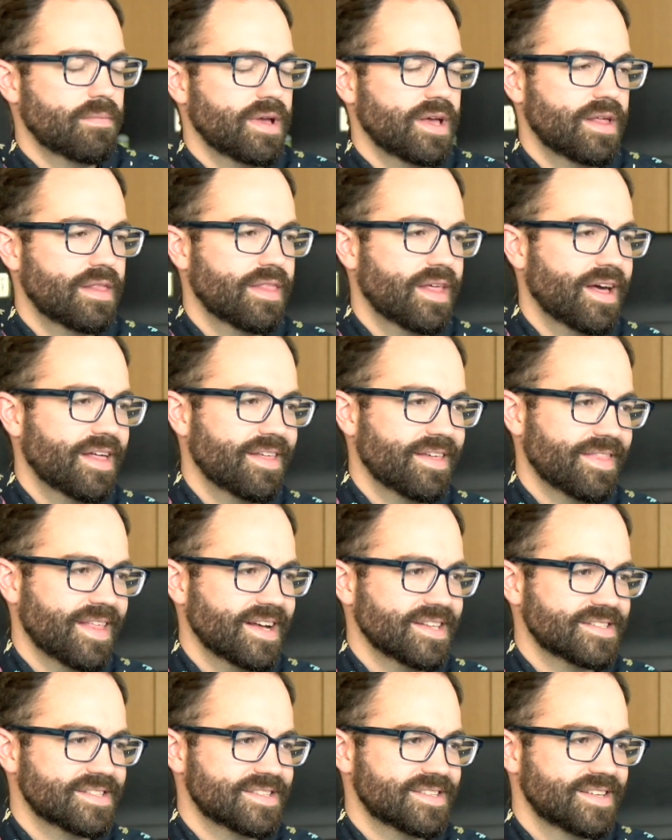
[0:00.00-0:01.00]
And I think
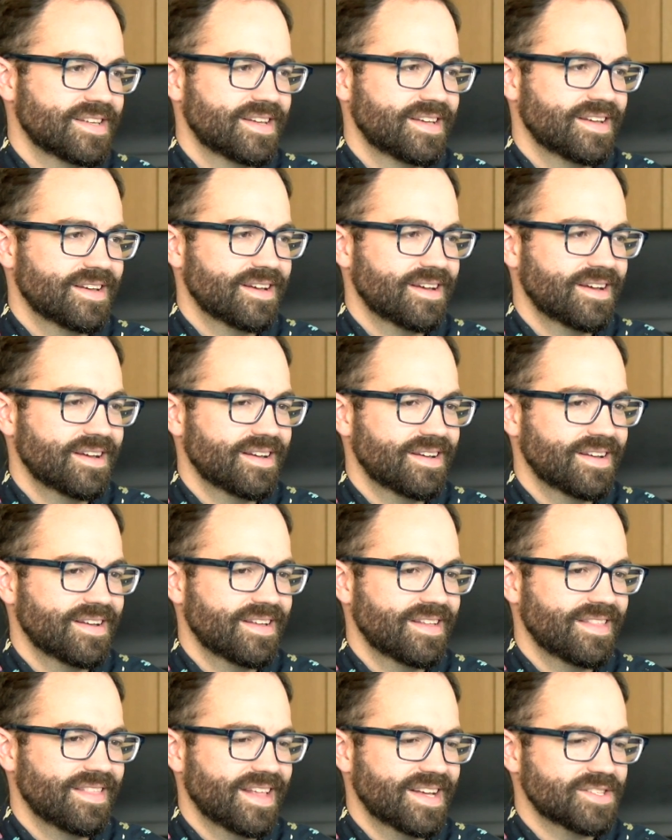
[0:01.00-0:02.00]
that's
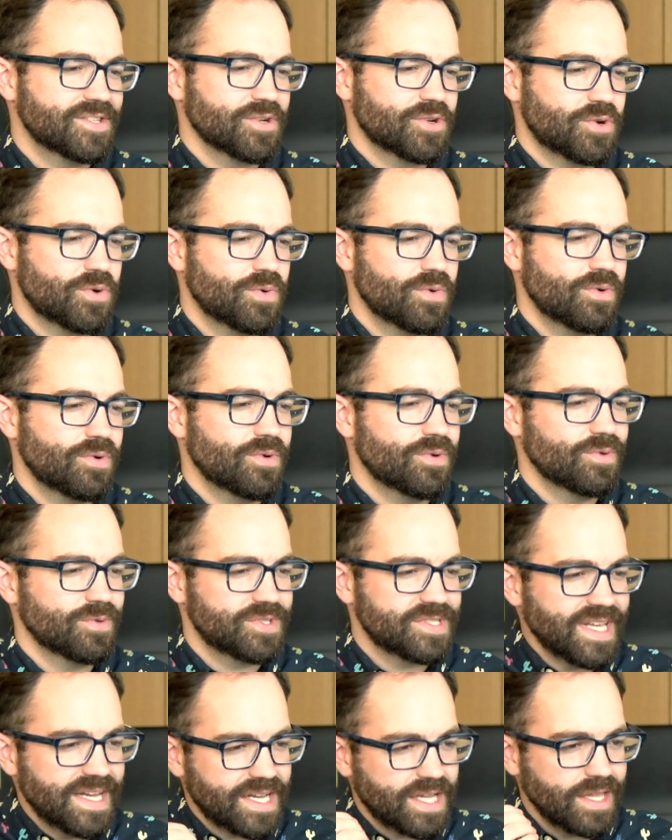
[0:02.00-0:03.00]
a cool
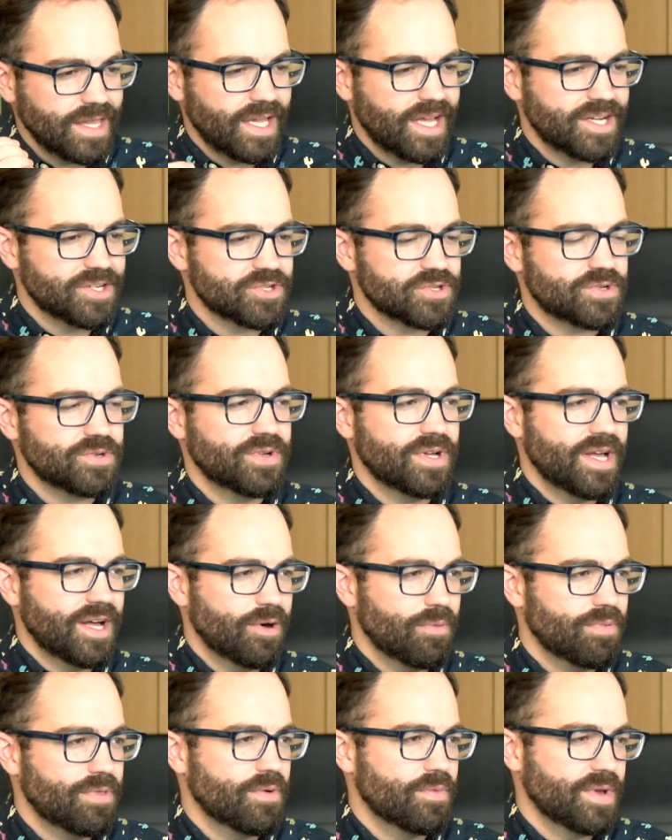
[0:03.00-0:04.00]
psychological
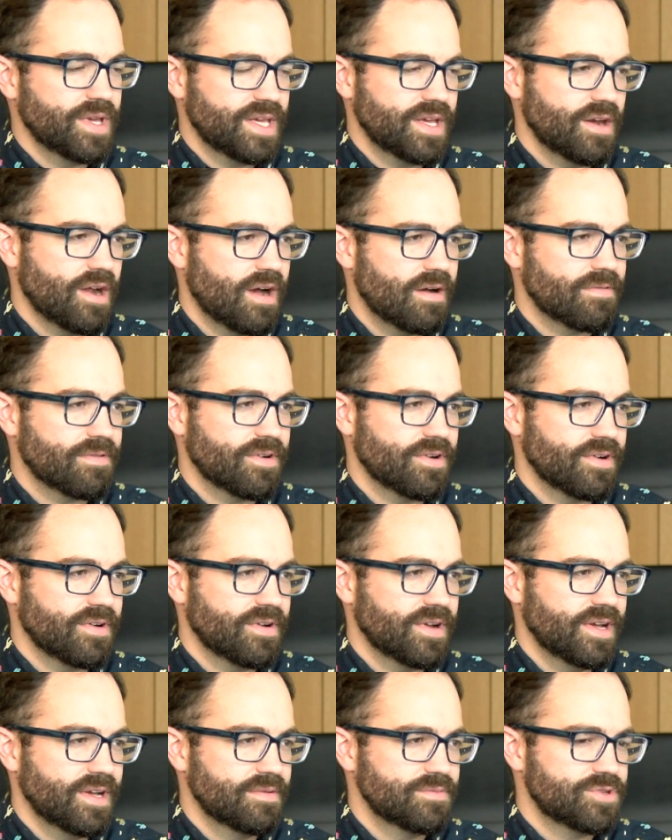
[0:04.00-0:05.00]
help that we can
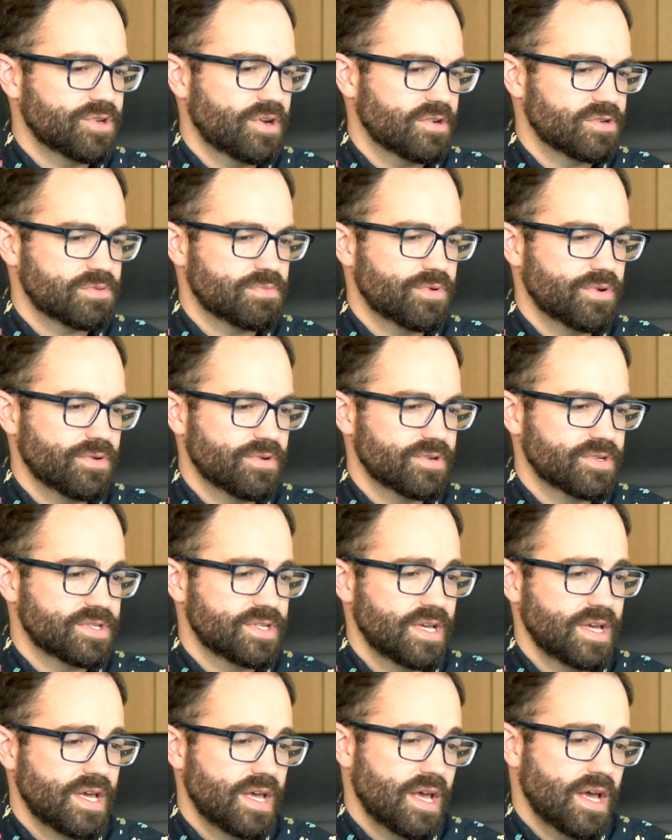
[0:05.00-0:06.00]
offer to
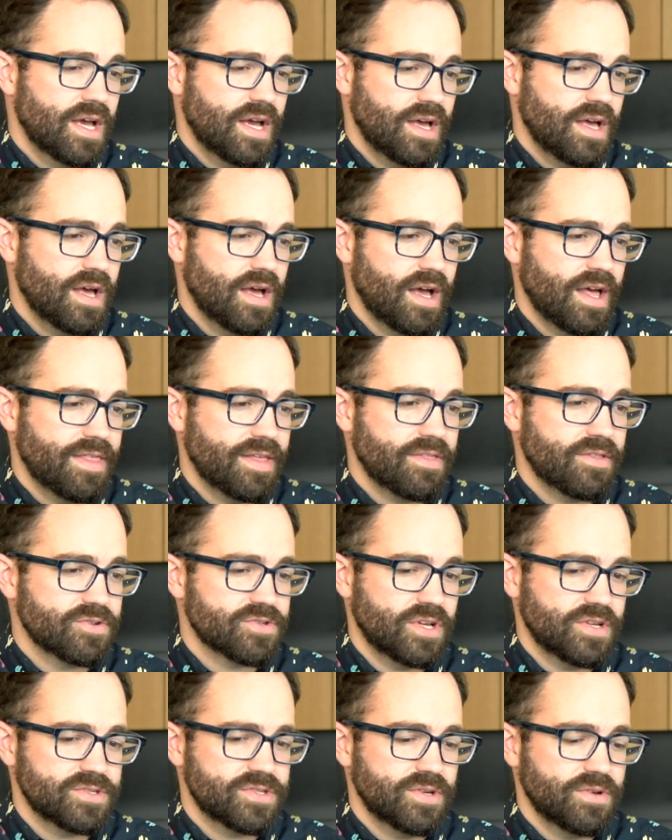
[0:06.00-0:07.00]
entrepreneurs. I think
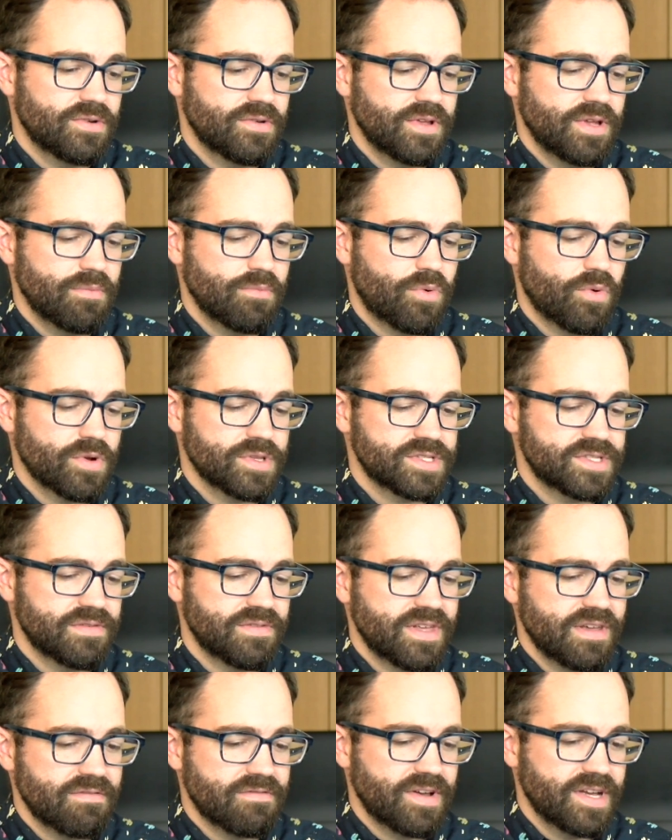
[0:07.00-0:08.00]
there's also the importance
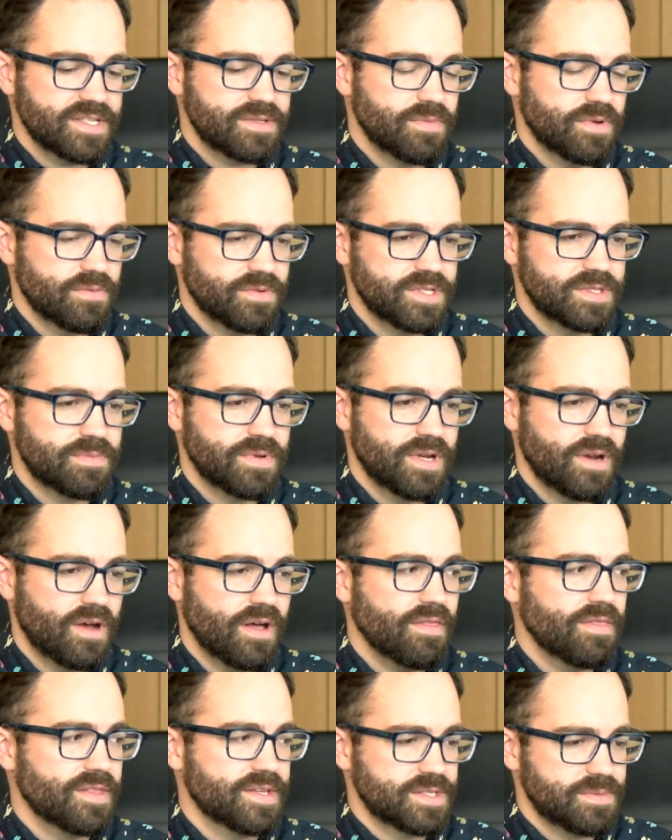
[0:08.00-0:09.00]
of the investment we spent
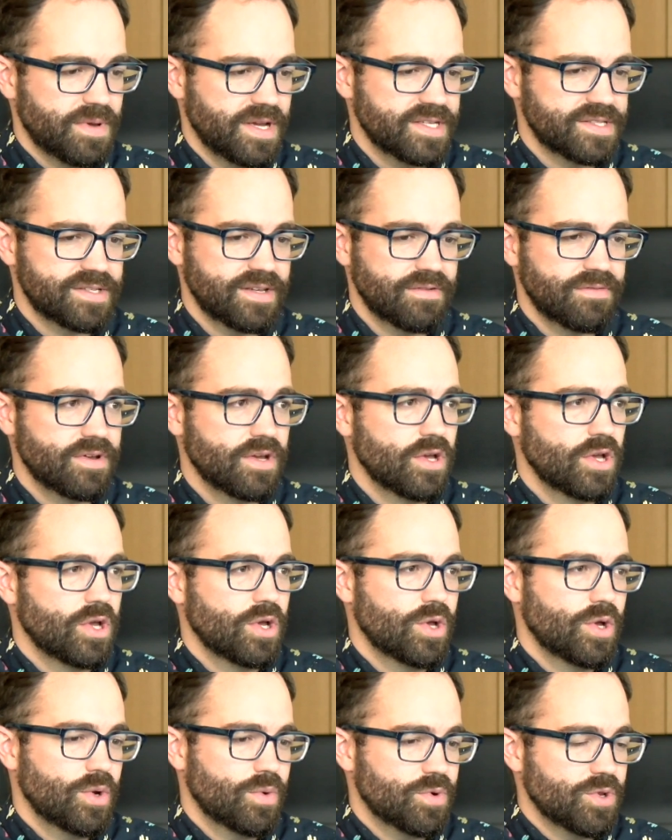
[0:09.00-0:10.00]
on the space of
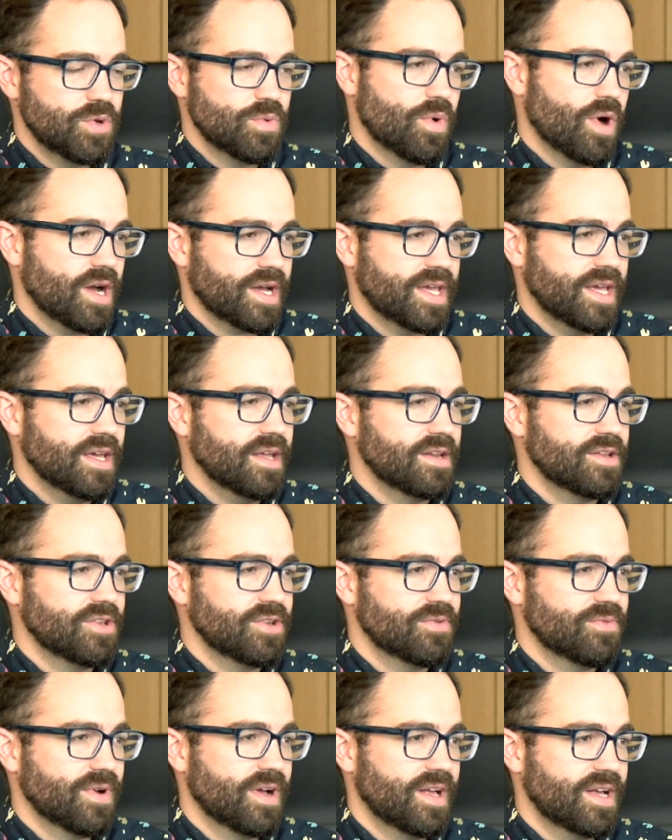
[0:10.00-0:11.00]
when you walk in,
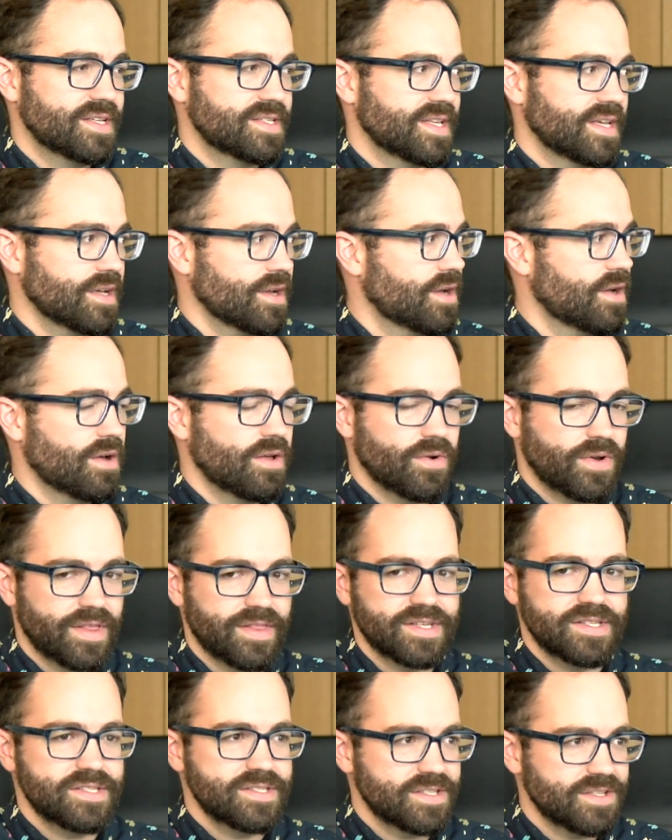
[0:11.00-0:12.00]
you realize, like,
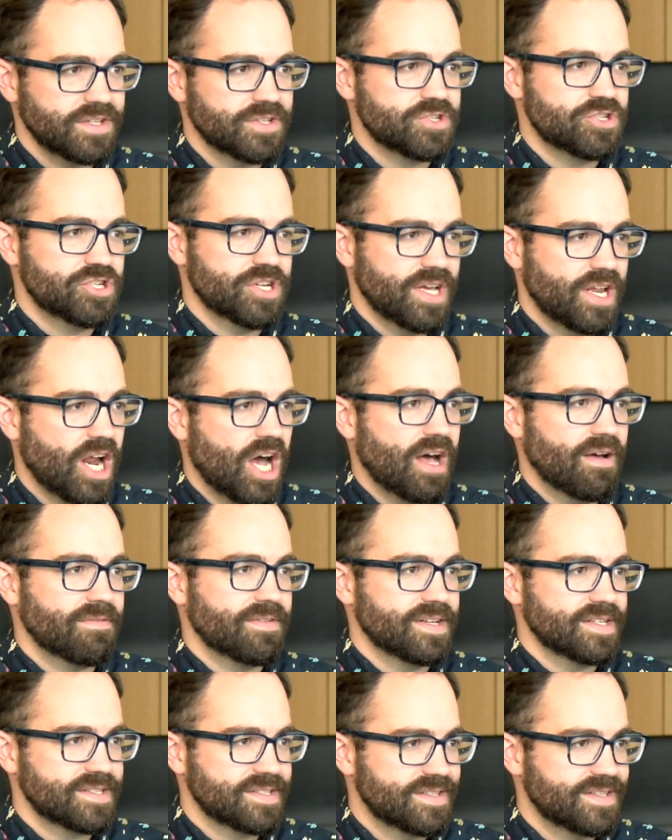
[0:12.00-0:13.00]
okay, this is a legit
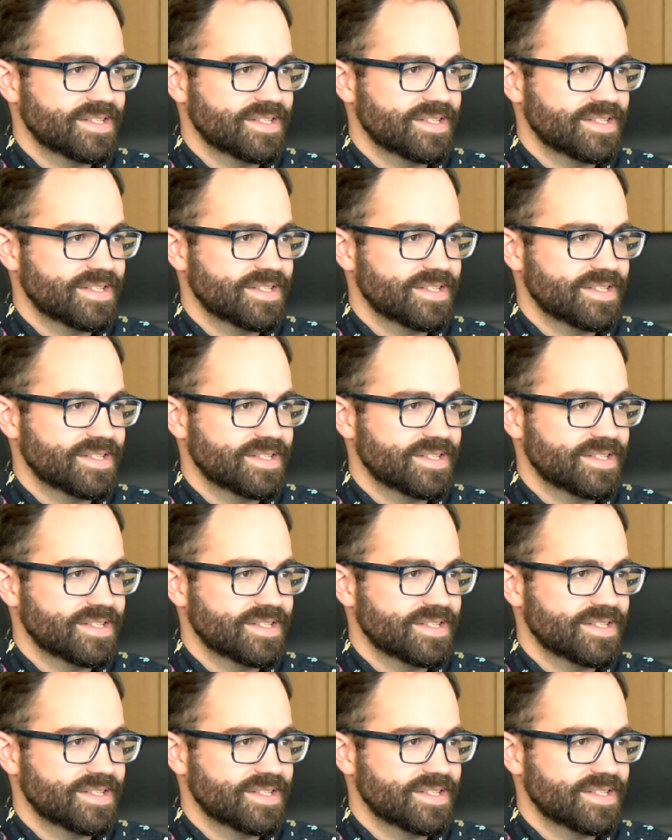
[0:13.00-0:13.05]
office.